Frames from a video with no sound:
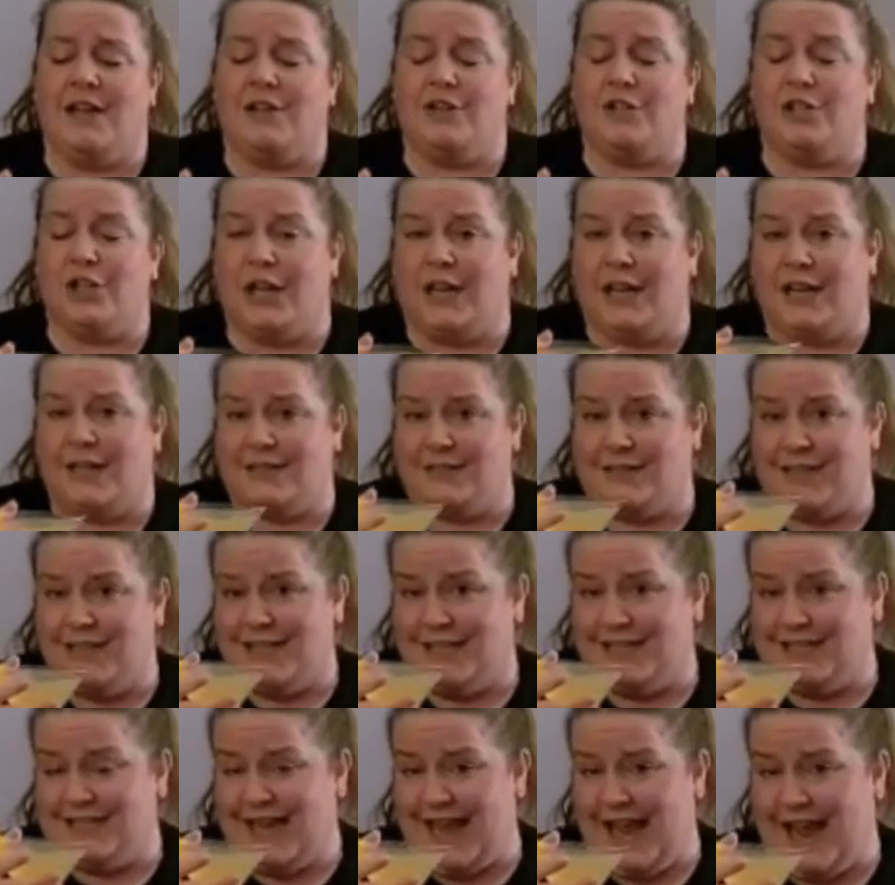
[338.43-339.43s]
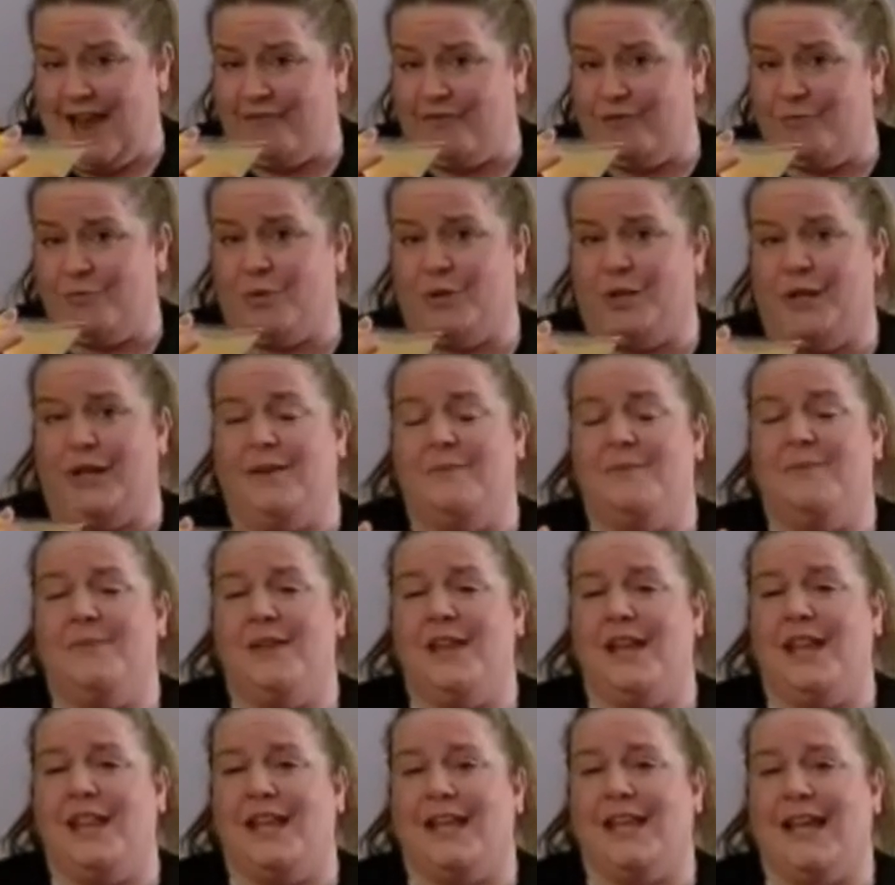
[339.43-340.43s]
Cheers to everybody
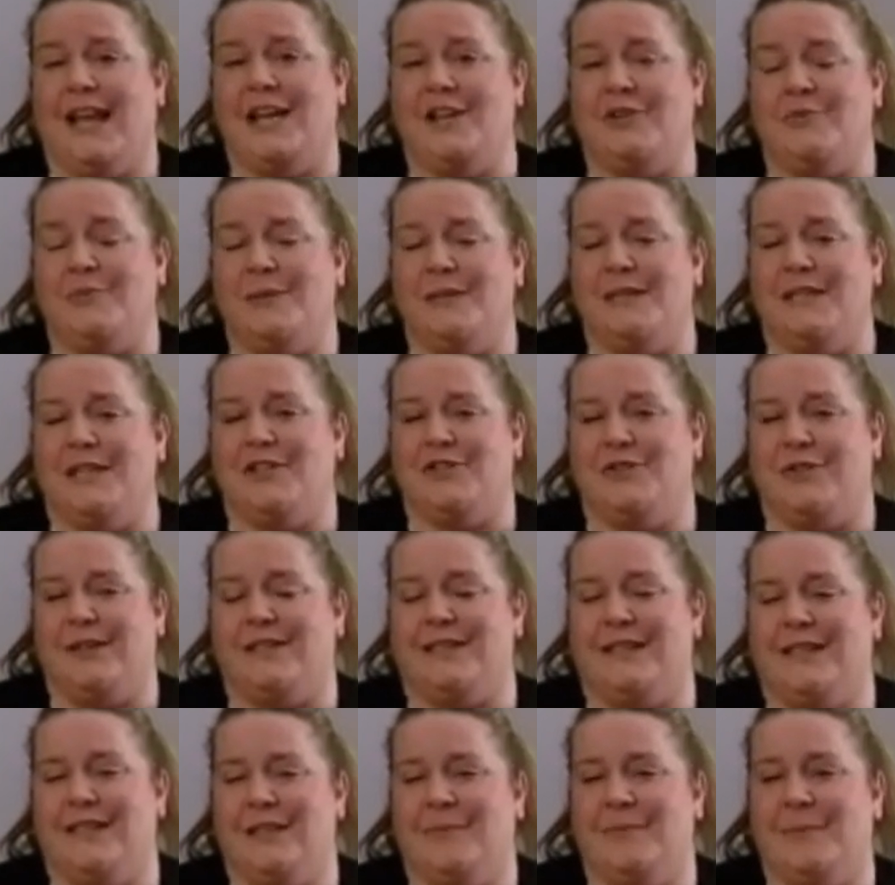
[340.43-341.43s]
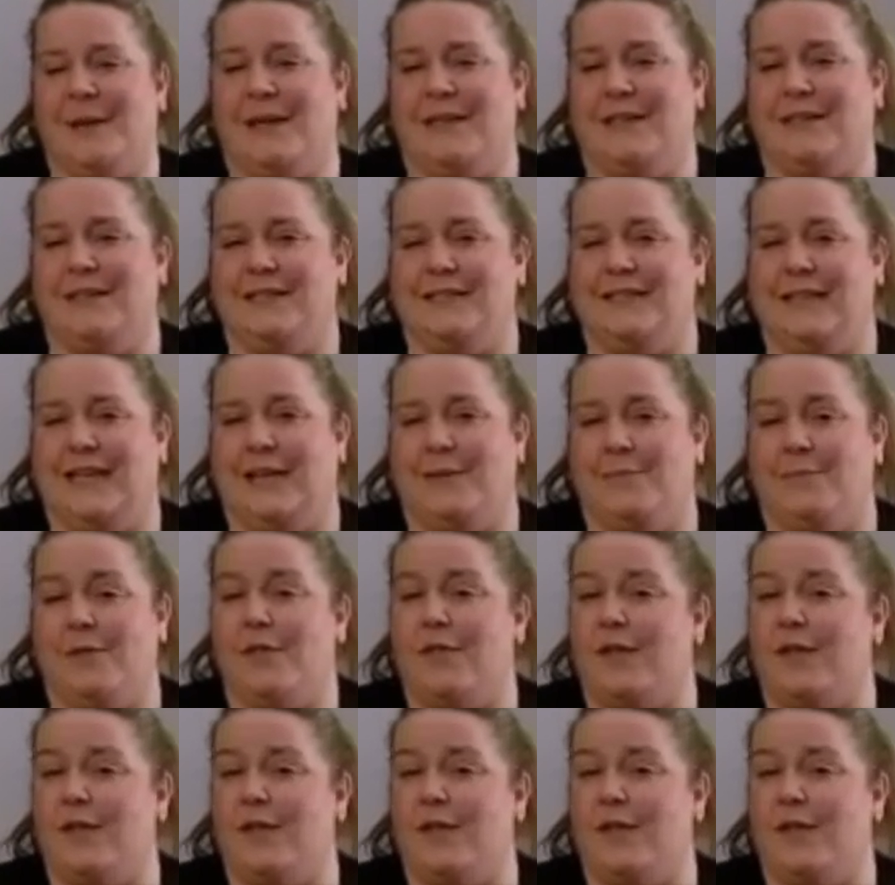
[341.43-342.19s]
at the Caterham District Independent Team.